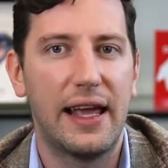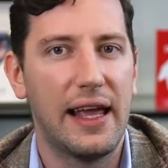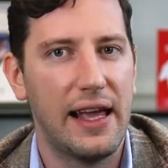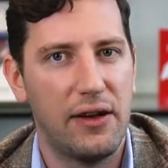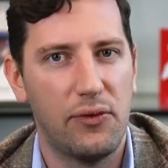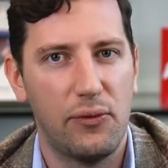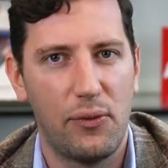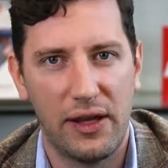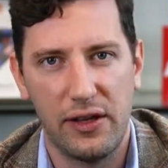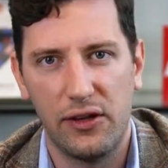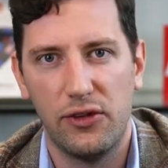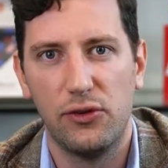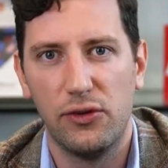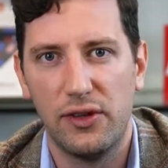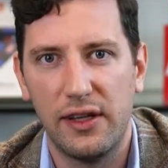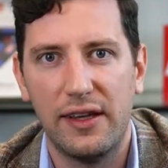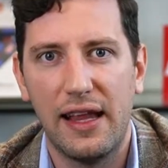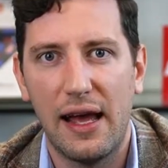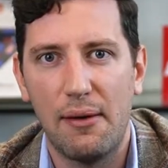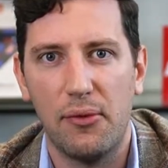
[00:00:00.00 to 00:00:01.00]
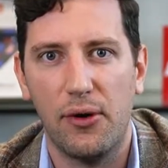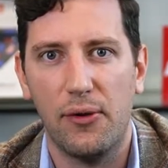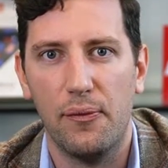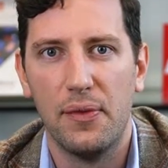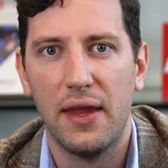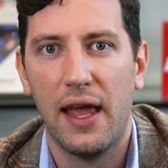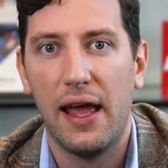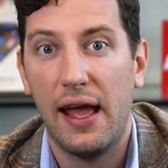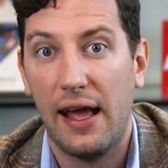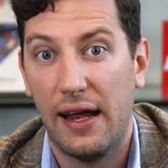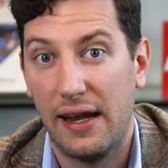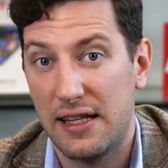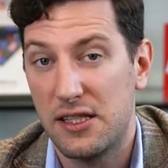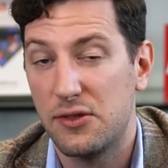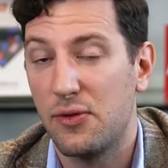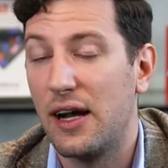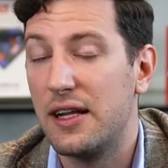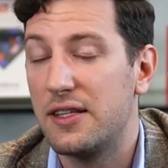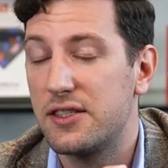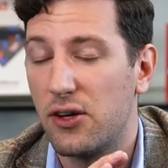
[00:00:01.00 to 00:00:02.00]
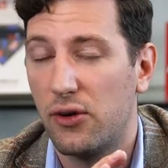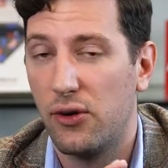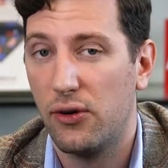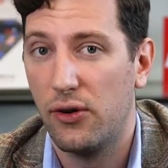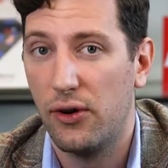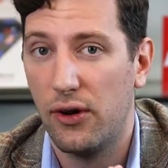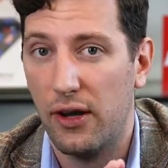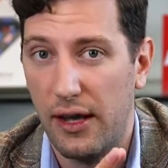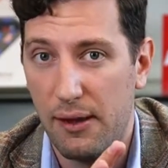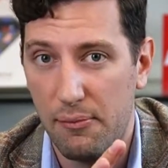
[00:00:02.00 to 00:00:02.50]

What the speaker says: in when you do the demo. And that's why it's so